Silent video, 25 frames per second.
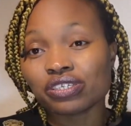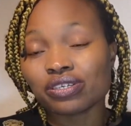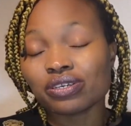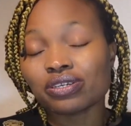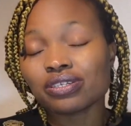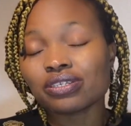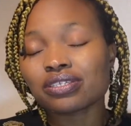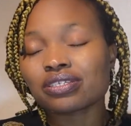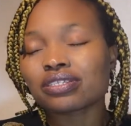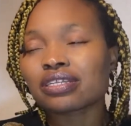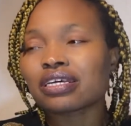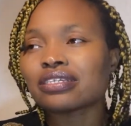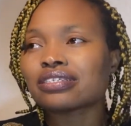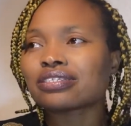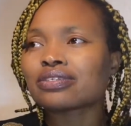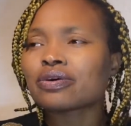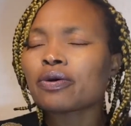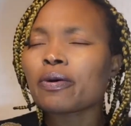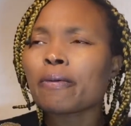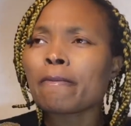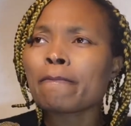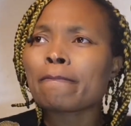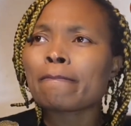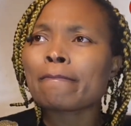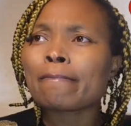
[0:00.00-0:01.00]
You understand?
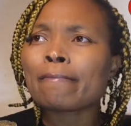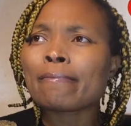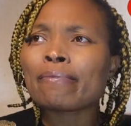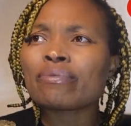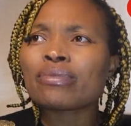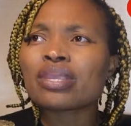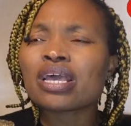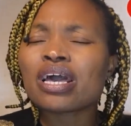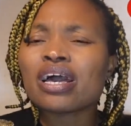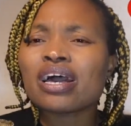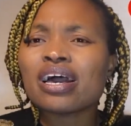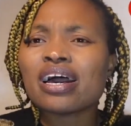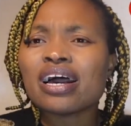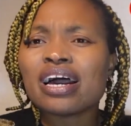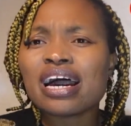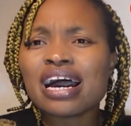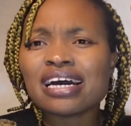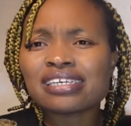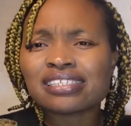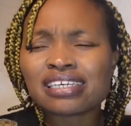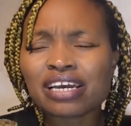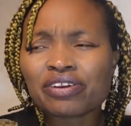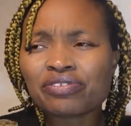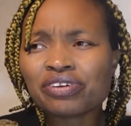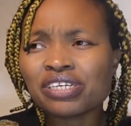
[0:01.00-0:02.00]
So
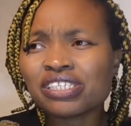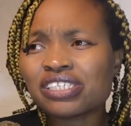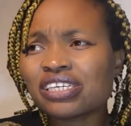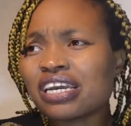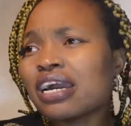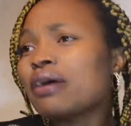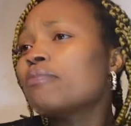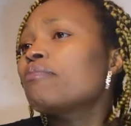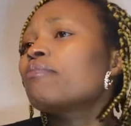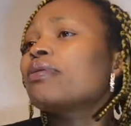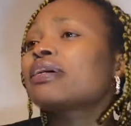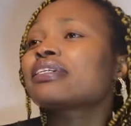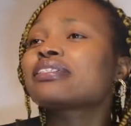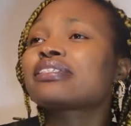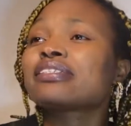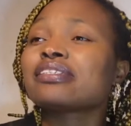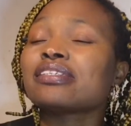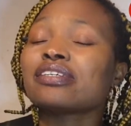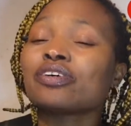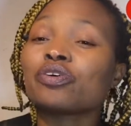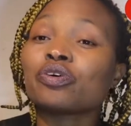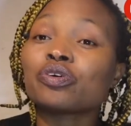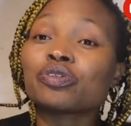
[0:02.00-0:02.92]
as I reached embassy,